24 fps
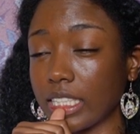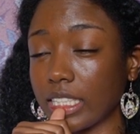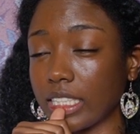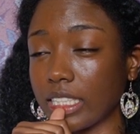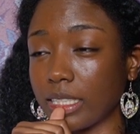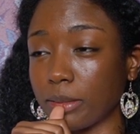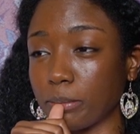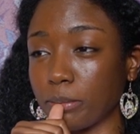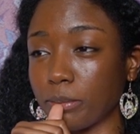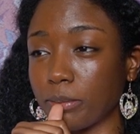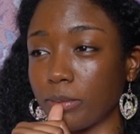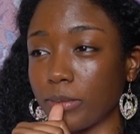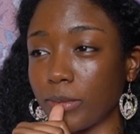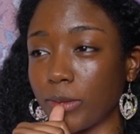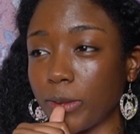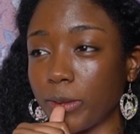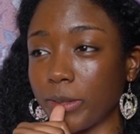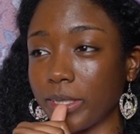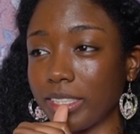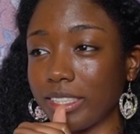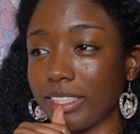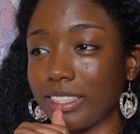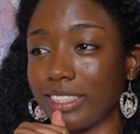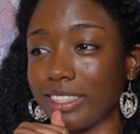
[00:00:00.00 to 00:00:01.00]
then I'm
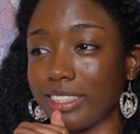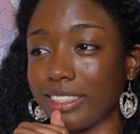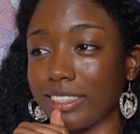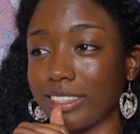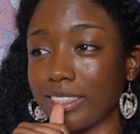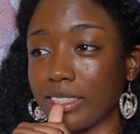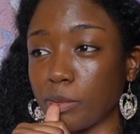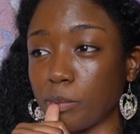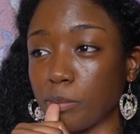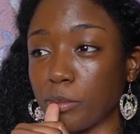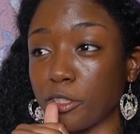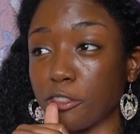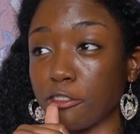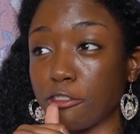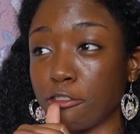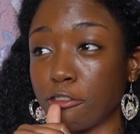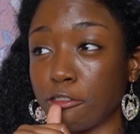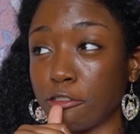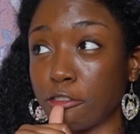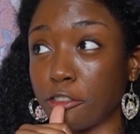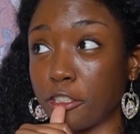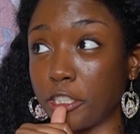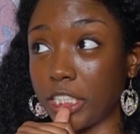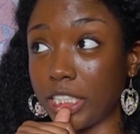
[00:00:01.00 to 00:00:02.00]
going to need a zipper
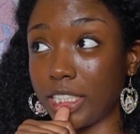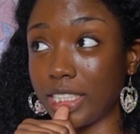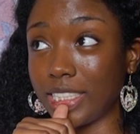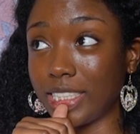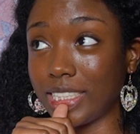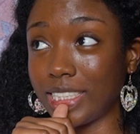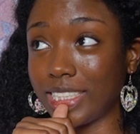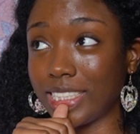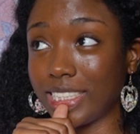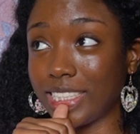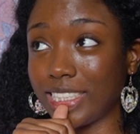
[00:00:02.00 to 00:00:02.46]
foot